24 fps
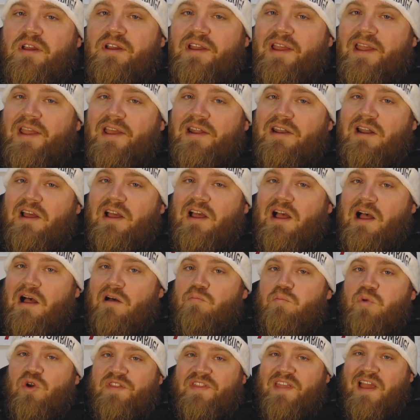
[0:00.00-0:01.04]
And I'll
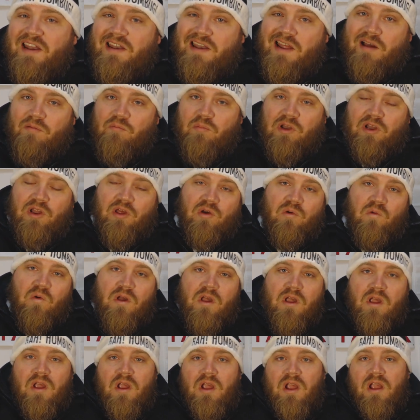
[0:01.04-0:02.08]
put that down below.
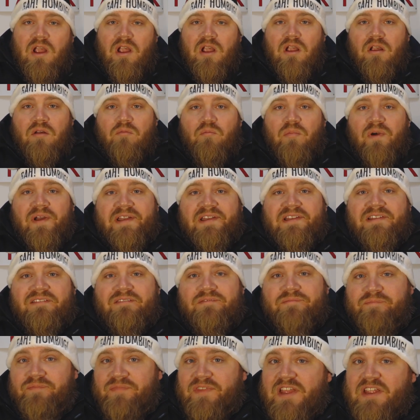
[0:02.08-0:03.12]
But
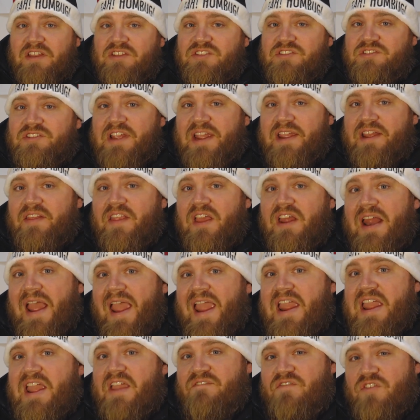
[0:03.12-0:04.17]
it's saying that,
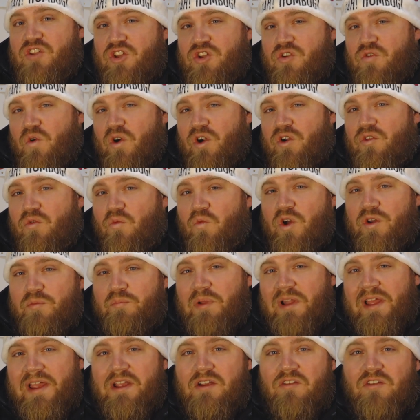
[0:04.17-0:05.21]
hey, if you are the one
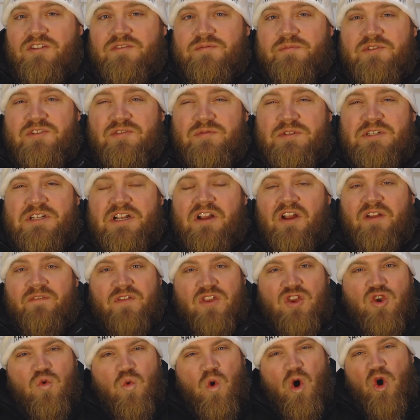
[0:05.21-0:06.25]
playing Christmas music, if
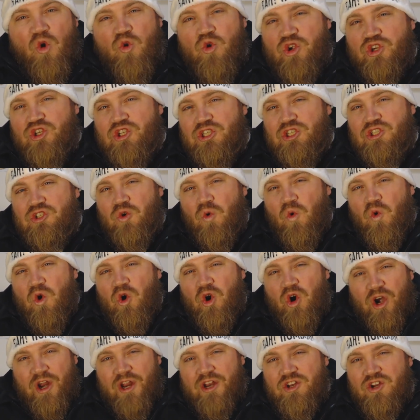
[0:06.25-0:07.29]
you own a
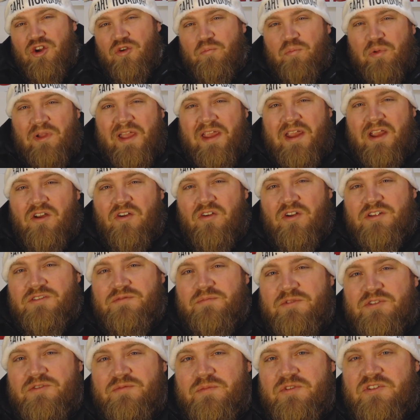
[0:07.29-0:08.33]
store and you're playing
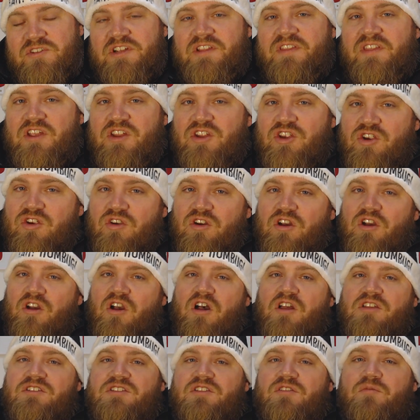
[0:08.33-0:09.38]
Christmas music, then you're
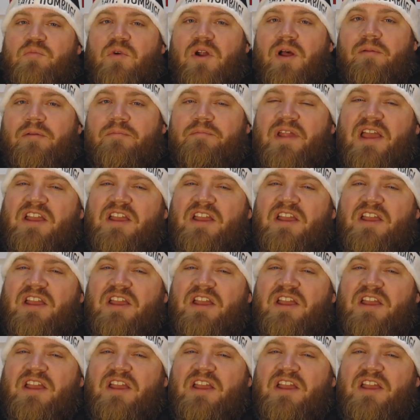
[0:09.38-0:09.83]
causing the problem.